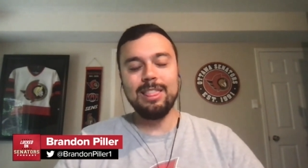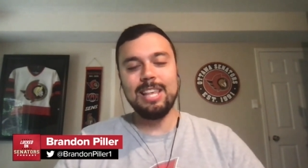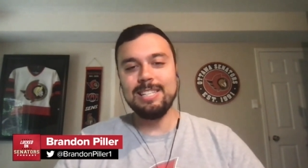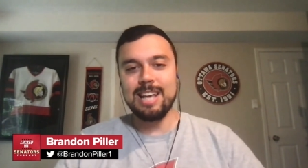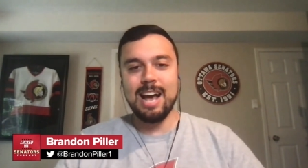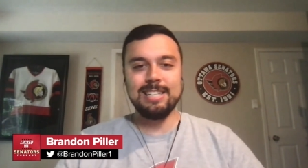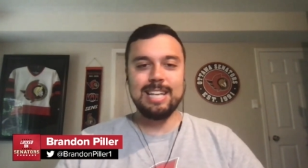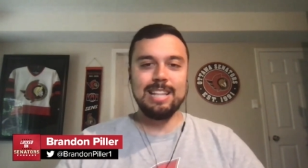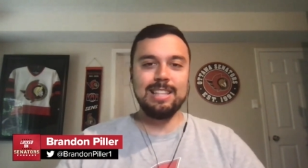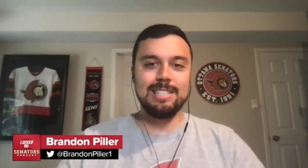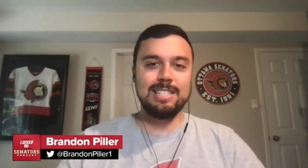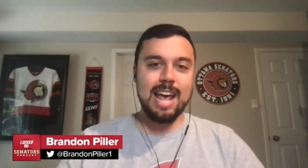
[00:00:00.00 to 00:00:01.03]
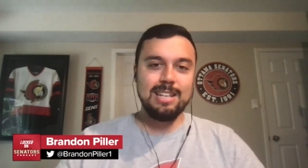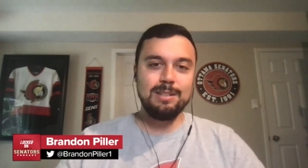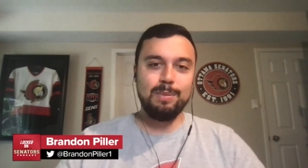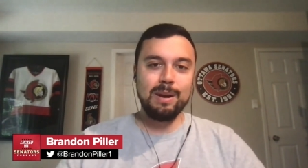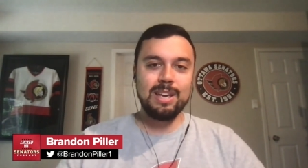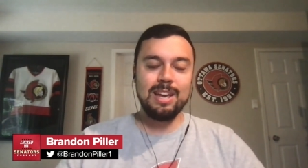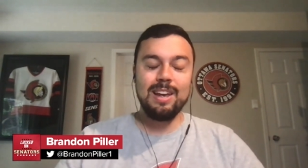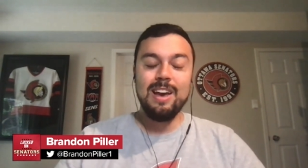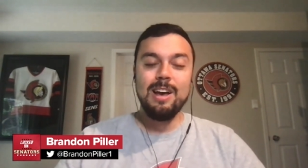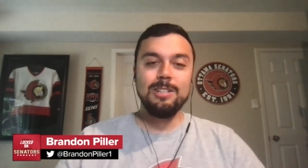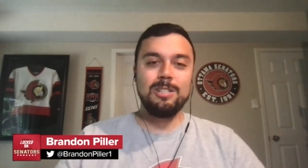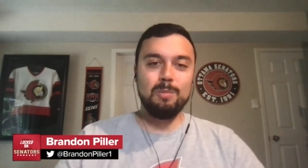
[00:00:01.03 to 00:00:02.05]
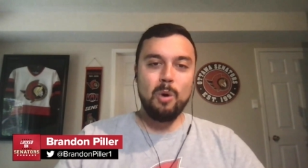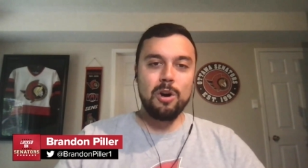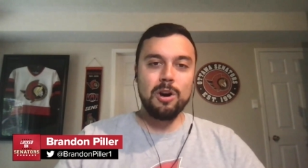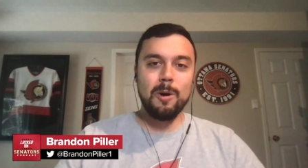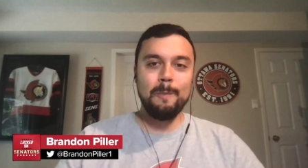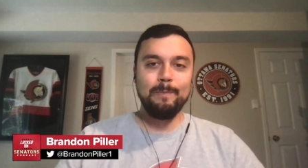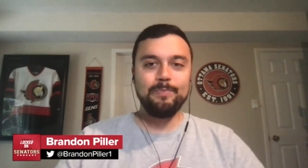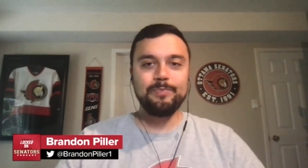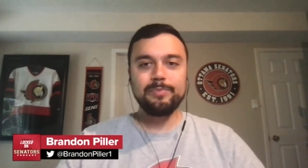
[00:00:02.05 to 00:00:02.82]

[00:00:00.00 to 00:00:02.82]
these guys had the Sens picking tomorrow.